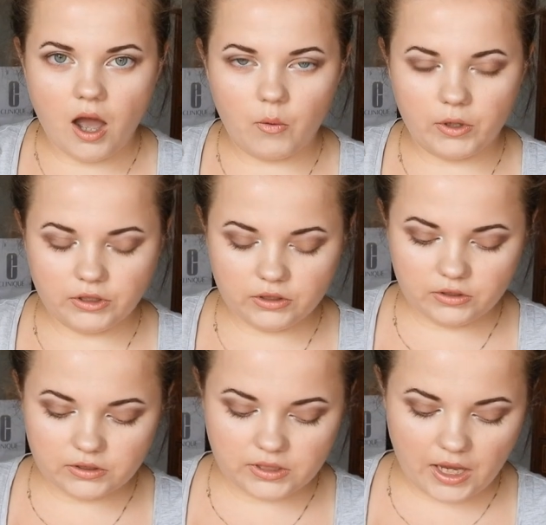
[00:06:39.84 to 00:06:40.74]
I wanted
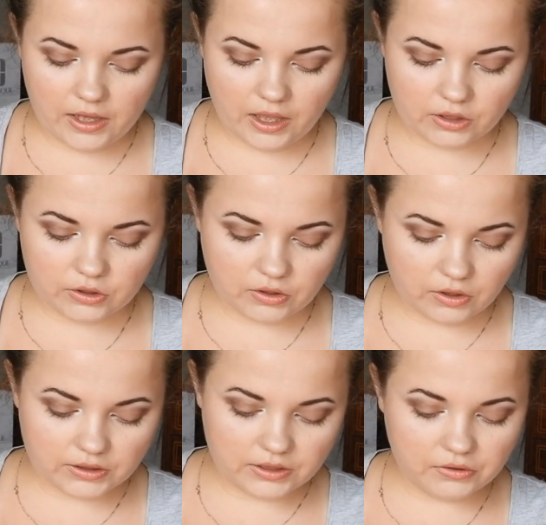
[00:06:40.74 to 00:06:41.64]
to say, like,
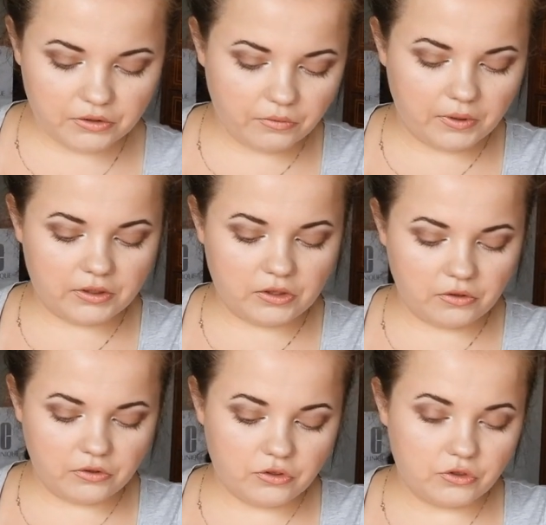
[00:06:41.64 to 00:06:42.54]
continuing with
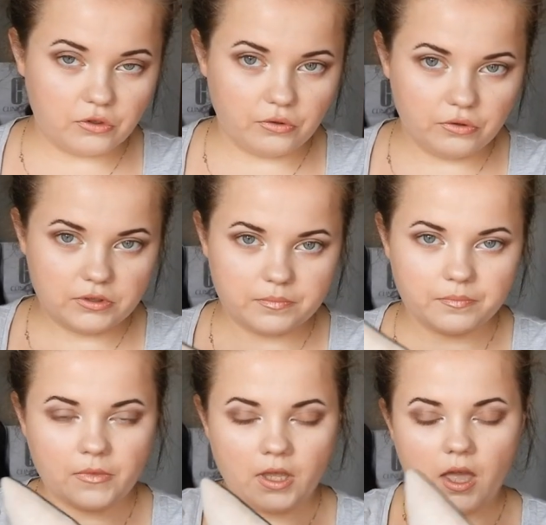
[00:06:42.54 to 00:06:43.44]
nude shoes,
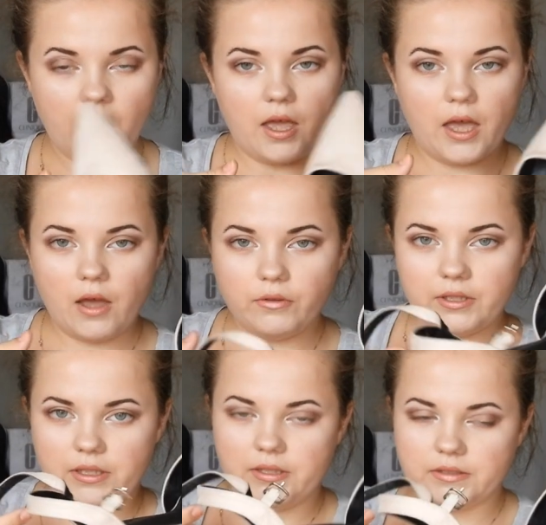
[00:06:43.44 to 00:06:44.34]
I have
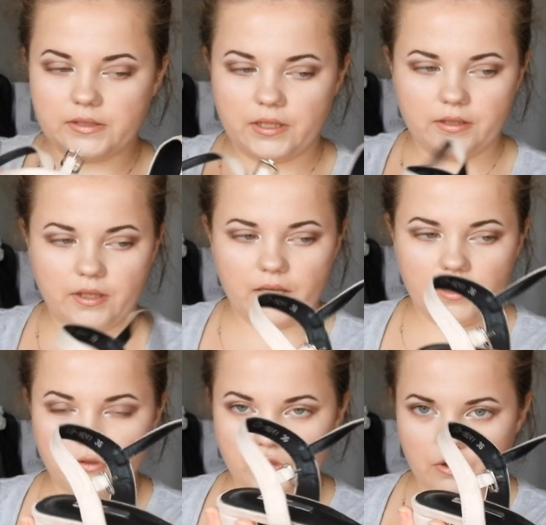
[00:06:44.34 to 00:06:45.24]
these, and I
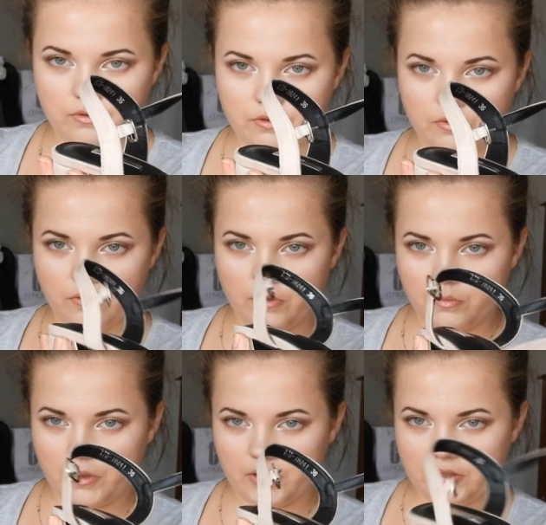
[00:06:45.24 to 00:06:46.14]
have shown you
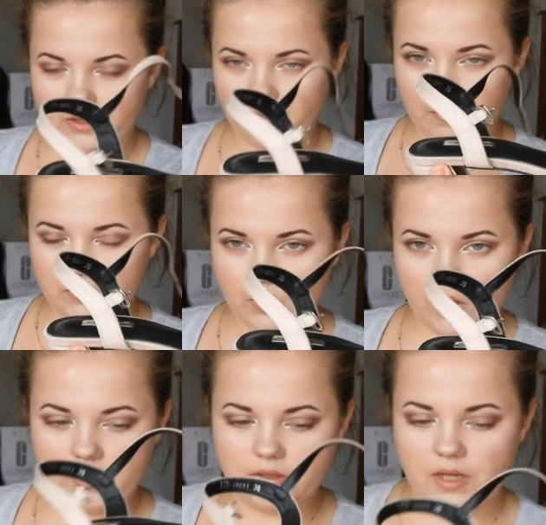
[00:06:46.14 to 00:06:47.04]
on my Instagram as
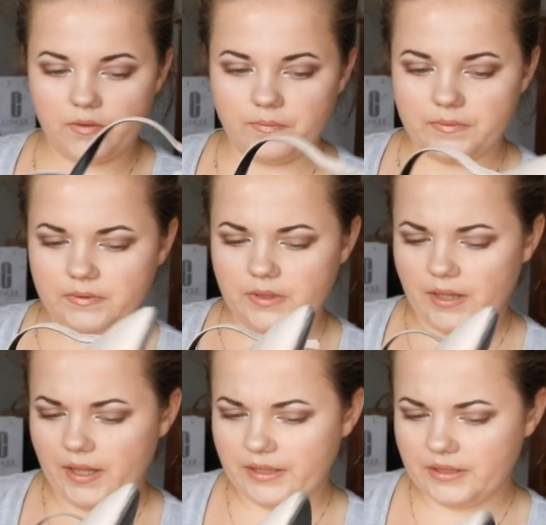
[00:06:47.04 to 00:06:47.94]
well. These are the
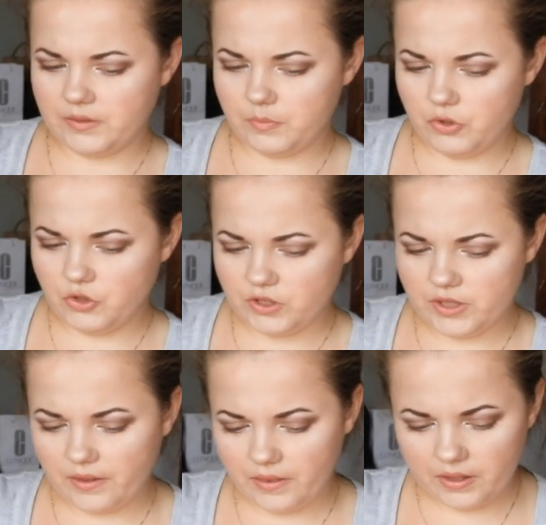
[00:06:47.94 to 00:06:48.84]
latest
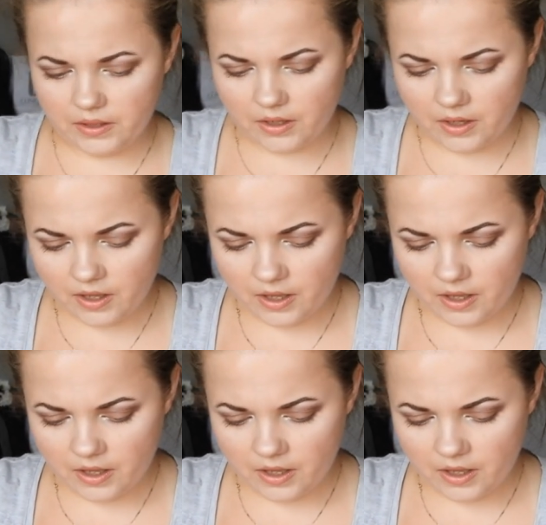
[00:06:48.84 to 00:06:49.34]
purchase, I think.